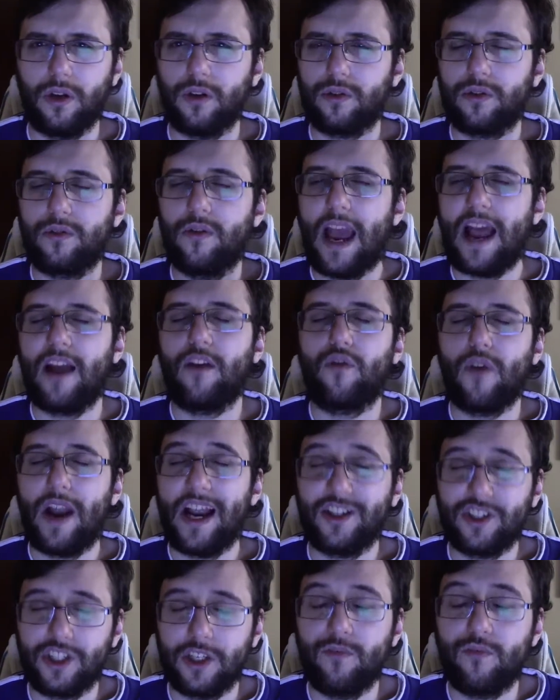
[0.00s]

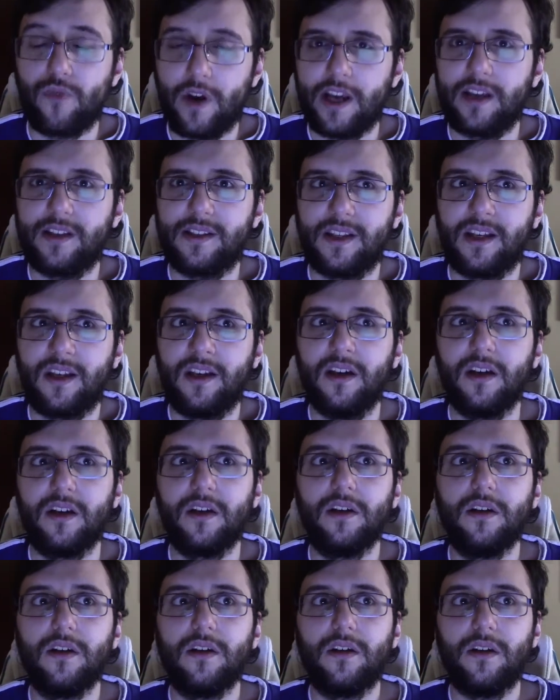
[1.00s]
Crash Team Racing
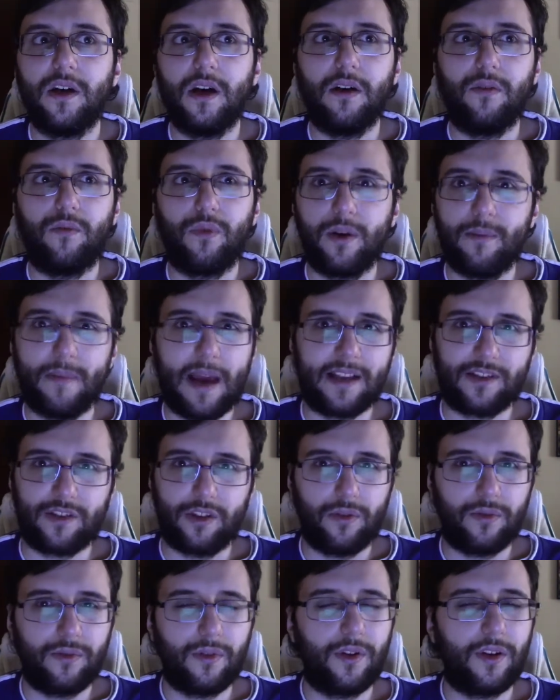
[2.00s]
Remastered.
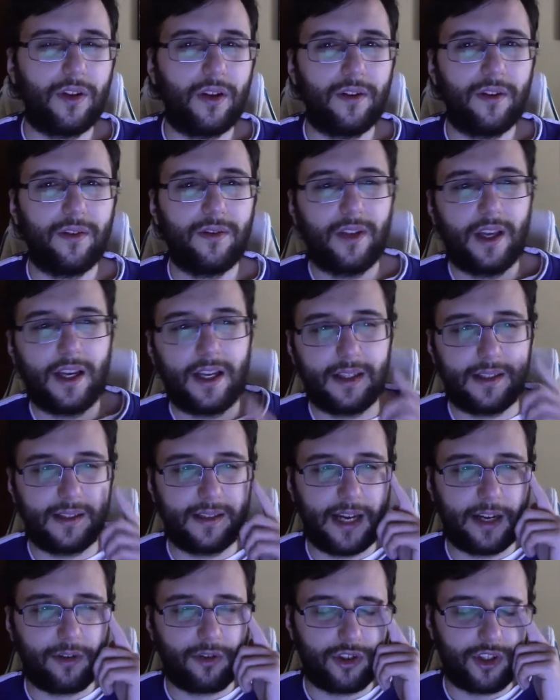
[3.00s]
I don't think it's
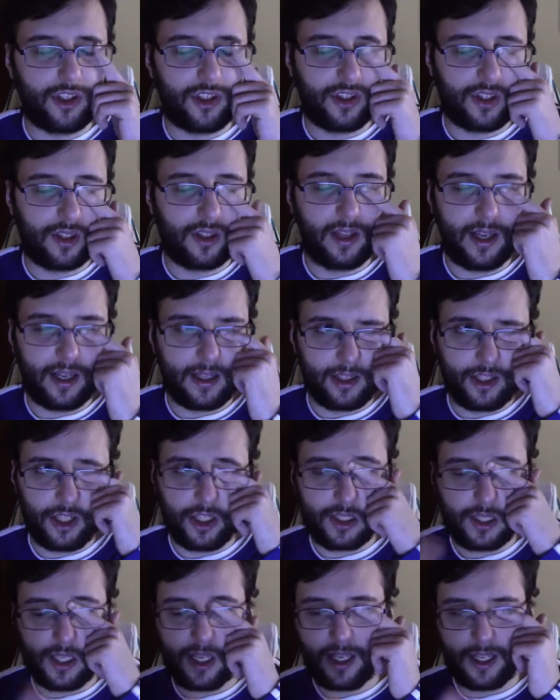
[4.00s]
Nitro. I
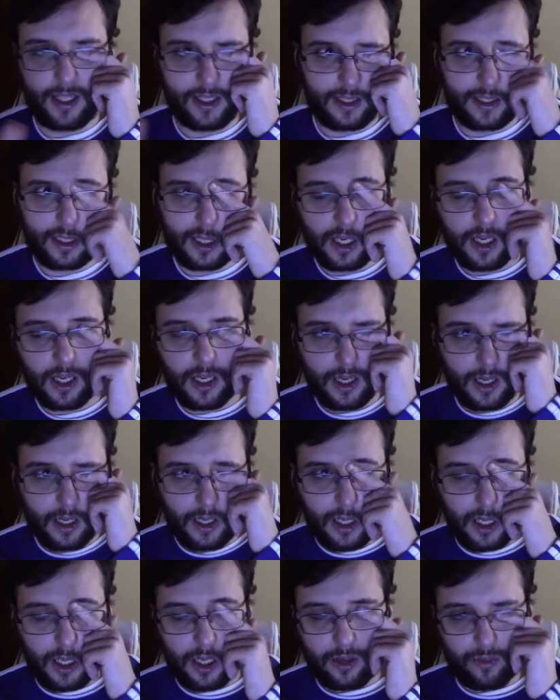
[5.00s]
just think it's
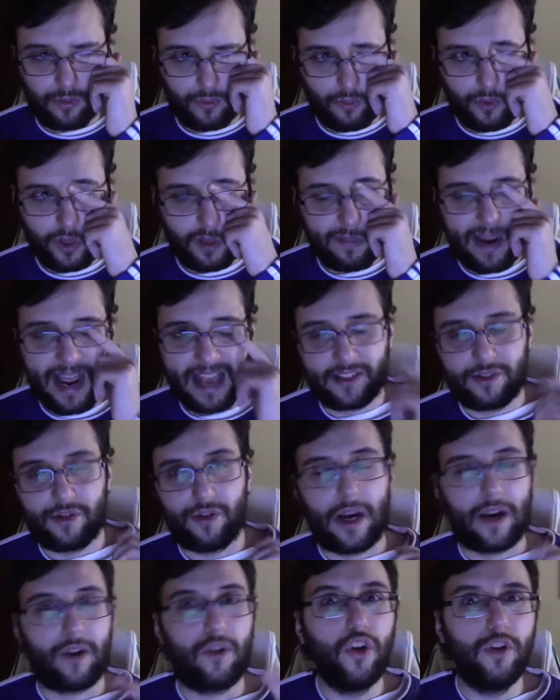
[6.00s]

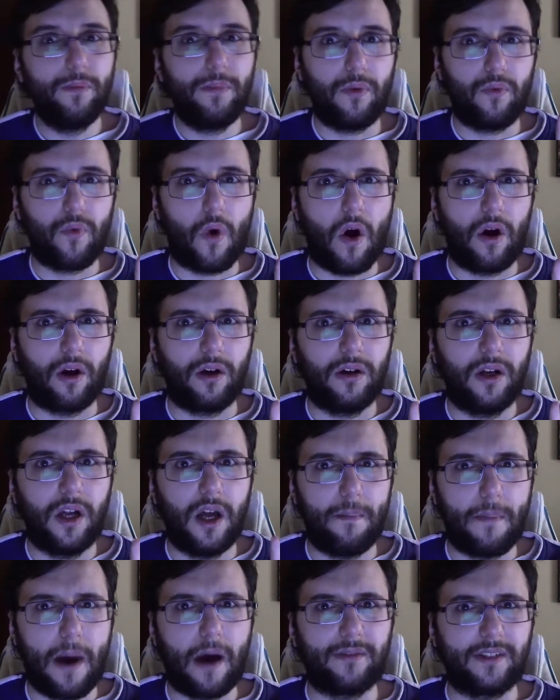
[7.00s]
remastered. I could be wrong
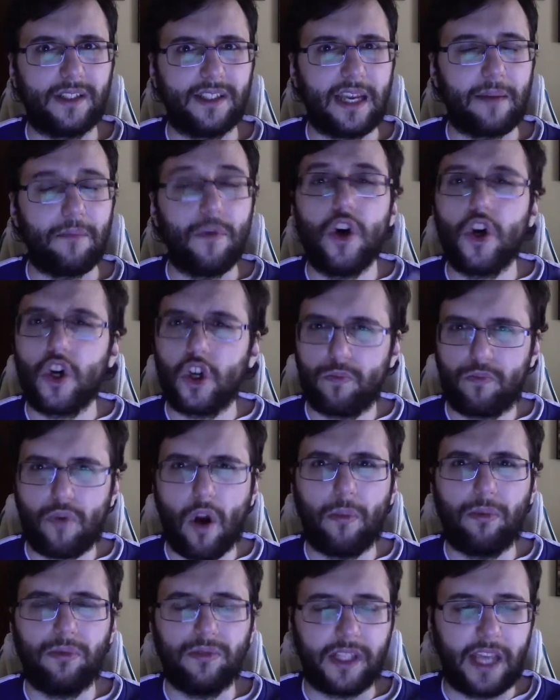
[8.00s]
about the name.
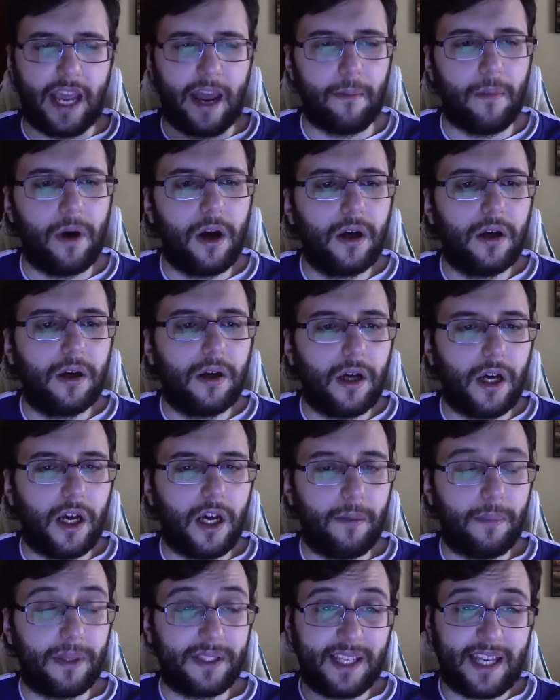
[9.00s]
Probably am.
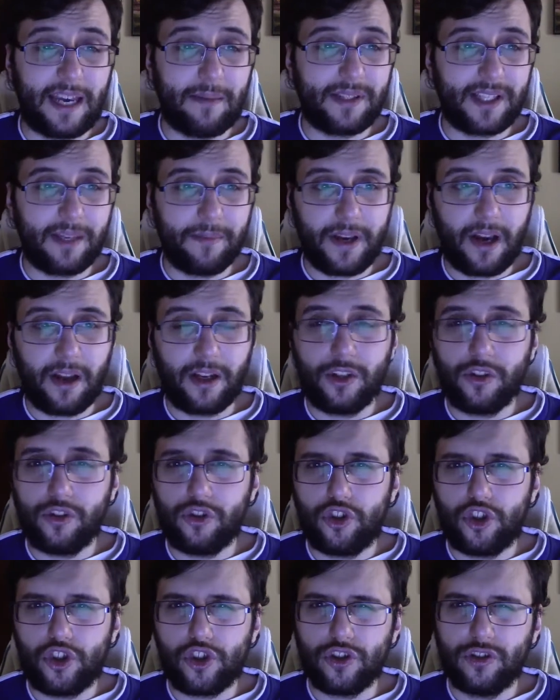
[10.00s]
But the game's coming out in
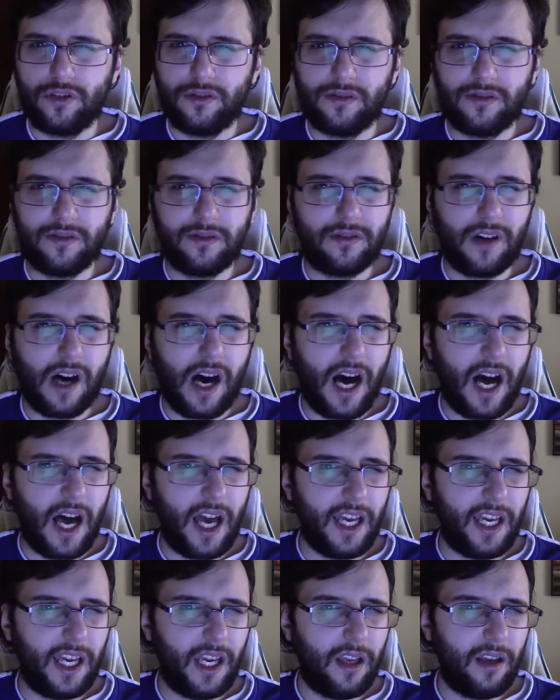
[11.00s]

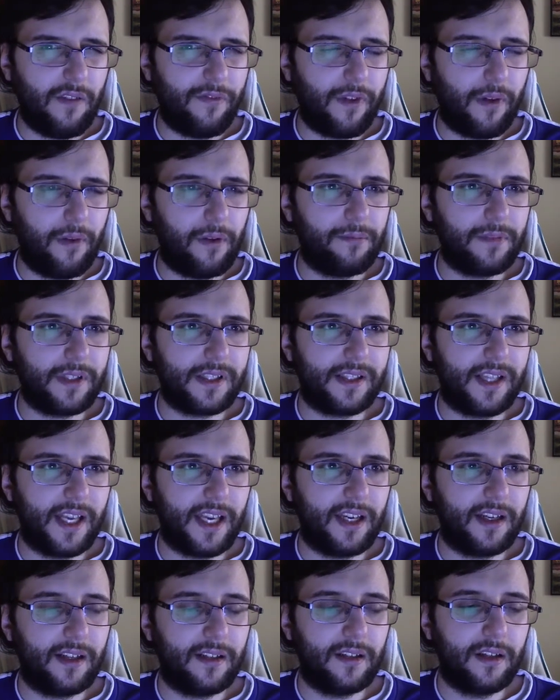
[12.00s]
July, if I'm not
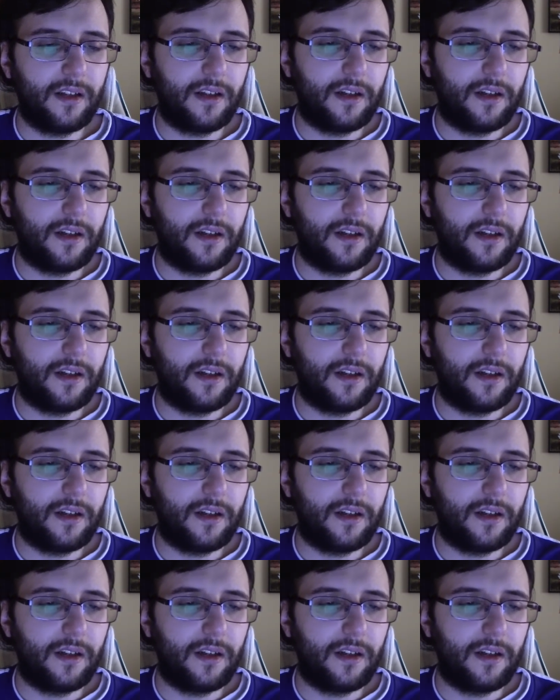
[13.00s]
mistaken.